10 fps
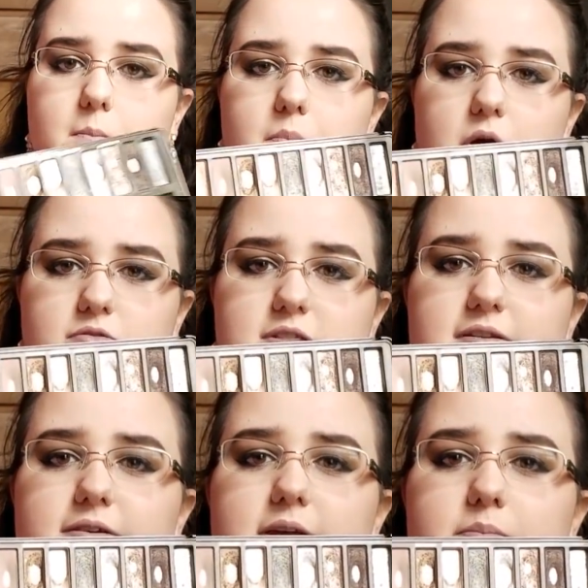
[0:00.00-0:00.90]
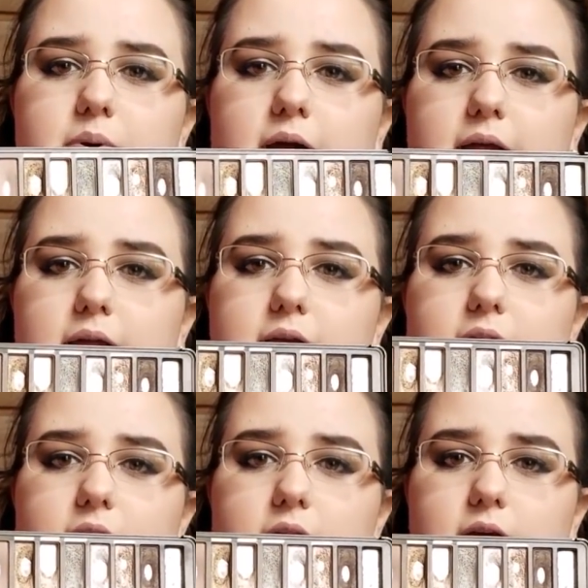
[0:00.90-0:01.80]
most of it, but
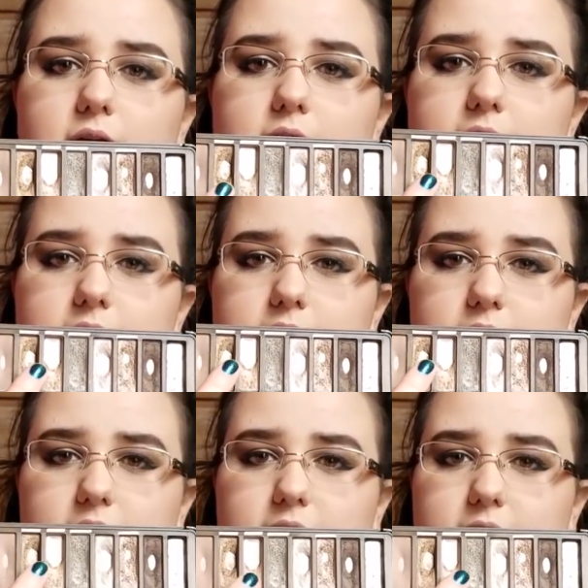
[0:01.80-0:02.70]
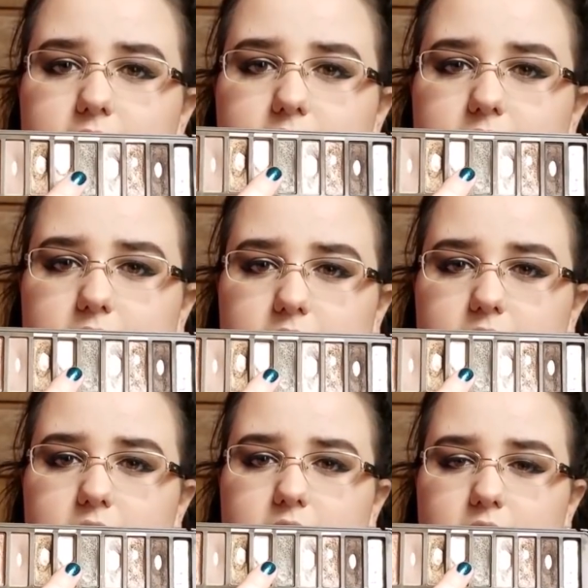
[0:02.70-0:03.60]
here and
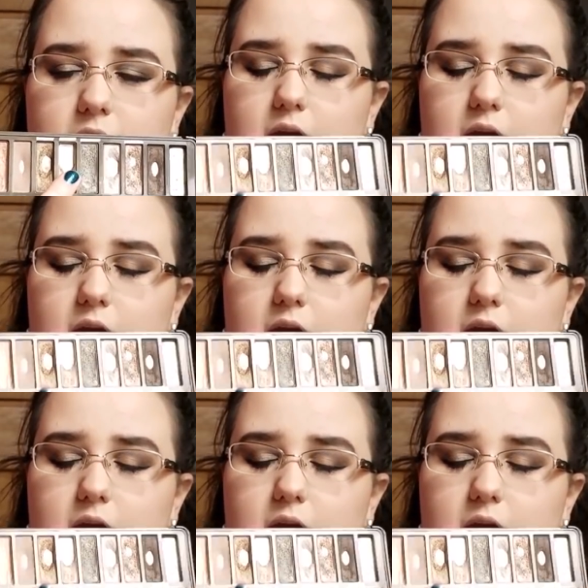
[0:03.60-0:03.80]
here,